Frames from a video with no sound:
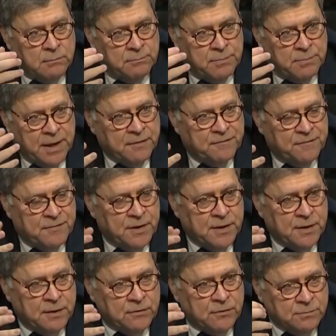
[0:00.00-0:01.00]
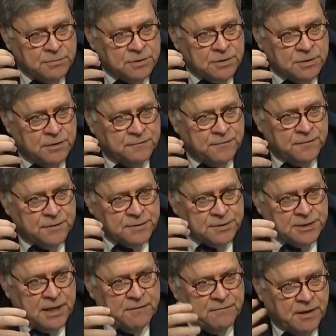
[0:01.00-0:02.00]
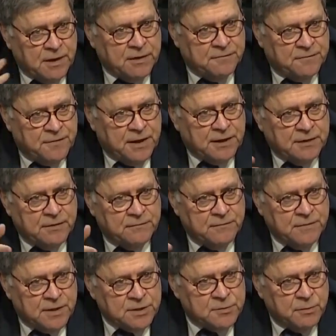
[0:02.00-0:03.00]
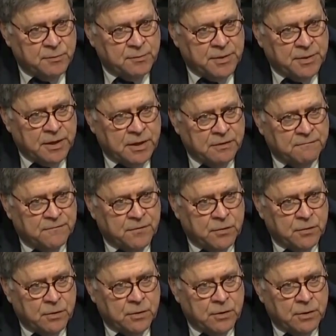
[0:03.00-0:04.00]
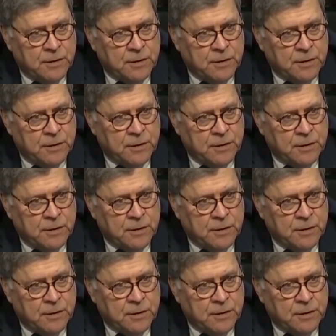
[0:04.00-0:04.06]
benefit in terms of safety and effectiveness will be conferred.